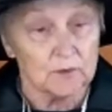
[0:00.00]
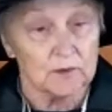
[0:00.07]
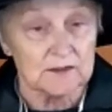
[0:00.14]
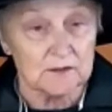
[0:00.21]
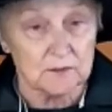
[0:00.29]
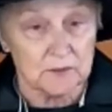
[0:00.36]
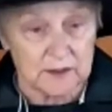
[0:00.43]
and
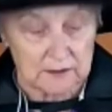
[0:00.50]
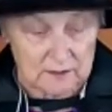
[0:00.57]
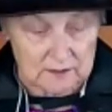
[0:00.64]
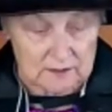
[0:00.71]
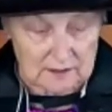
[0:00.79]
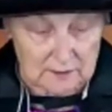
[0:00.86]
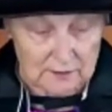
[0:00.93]

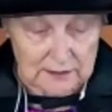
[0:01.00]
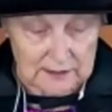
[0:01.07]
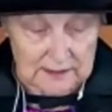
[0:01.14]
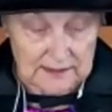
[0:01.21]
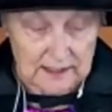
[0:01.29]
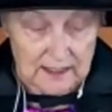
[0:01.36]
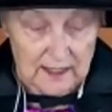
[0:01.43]
Speakers
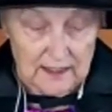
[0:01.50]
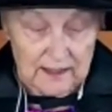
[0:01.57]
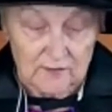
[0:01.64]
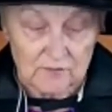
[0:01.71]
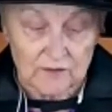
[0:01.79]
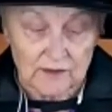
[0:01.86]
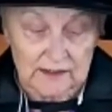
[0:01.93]
series
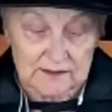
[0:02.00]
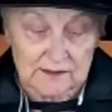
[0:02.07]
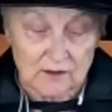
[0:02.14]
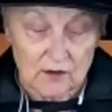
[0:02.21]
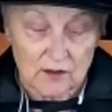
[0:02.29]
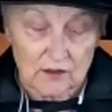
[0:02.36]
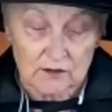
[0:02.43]
invites
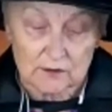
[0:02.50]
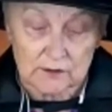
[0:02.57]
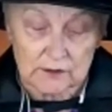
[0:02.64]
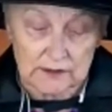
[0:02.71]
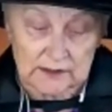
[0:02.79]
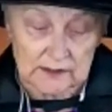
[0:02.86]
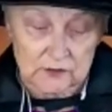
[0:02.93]
all who are
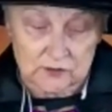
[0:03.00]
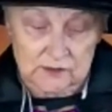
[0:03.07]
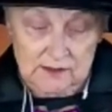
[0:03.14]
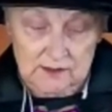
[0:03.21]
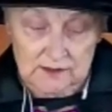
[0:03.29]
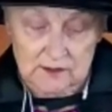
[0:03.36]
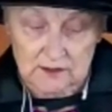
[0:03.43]

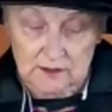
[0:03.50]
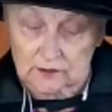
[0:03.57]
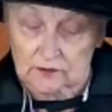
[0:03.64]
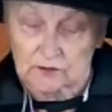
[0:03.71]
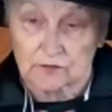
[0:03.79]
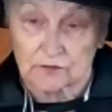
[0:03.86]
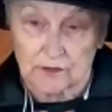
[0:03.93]
interested to
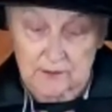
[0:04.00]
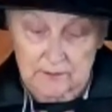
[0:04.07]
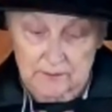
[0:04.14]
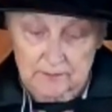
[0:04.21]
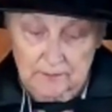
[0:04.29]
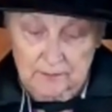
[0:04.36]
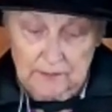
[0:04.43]
learn
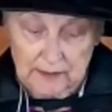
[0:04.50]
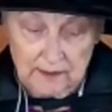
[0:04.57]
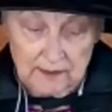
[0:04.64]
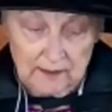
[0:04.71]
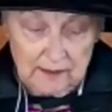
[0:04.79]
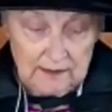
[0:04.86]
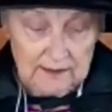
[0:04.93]
from,
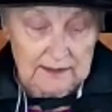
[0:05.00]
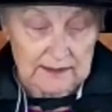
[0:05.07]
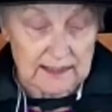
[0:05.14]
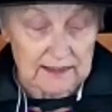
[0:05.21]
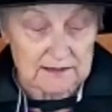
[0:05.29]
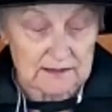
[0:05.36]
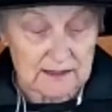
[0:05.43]

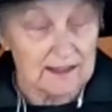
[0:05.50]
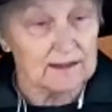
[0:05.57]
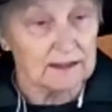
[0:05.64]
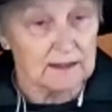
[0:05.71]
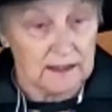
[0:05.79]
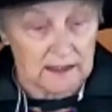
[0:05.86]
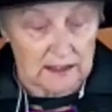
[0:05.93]
connect, and
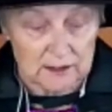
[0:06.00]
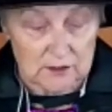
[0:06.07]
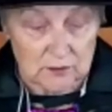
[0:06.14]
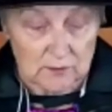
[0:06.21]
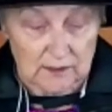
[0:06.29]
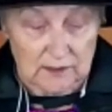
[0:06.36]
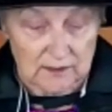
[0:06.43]
engage
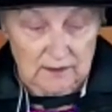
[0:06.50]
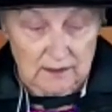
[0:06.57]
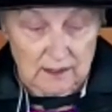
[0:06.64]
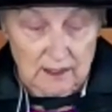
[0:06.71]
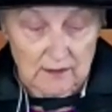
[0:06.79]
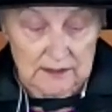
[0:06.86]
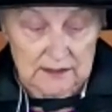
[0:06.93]
with
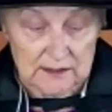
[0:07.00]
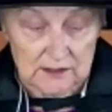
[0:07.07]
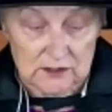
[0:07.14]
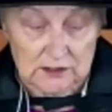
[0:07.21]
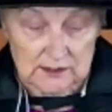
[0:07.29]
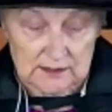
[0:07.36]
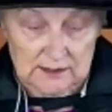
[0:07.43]
our
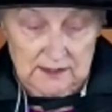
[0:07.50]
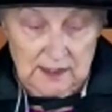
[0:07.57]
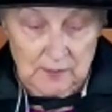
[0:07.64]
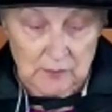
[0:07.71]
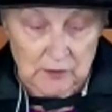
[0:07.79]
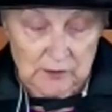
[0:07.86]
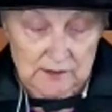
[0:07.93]
Indigenous
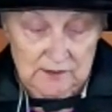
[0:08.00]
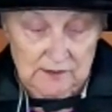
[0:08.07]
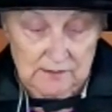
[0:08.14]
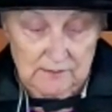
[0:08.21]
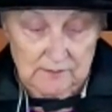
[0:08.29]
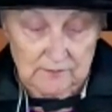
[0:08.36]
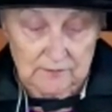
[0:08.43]
neighbors.
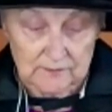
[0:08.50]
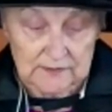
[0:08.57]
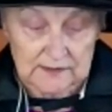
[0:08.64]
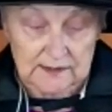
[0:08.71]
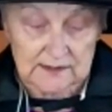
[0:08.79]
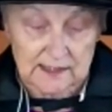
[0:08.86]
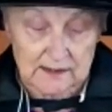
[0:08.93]

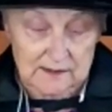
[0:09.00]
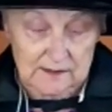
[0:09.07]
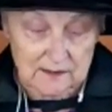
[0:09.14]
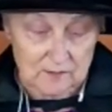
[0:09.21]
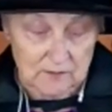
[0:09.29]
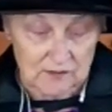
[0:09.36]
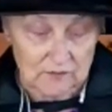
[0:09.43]
Details
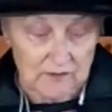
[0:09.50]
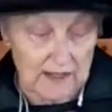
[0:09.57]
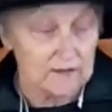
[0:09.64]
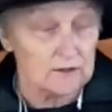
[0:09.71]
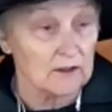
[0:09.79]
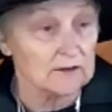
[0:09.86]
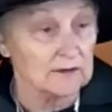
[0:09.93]
can be
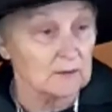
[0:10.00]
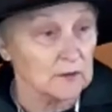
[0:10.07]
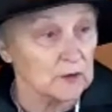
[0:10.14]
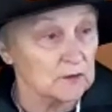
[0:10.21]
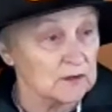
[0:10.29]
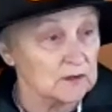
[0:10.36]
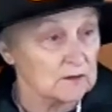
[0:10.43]
found on the
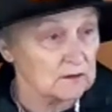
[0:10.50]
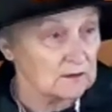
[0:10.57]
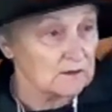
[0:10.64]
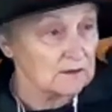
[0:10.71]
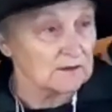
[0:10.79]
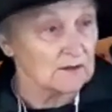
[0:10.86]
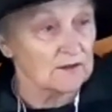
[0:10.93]

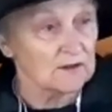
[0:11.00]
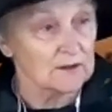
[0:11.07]
posters on the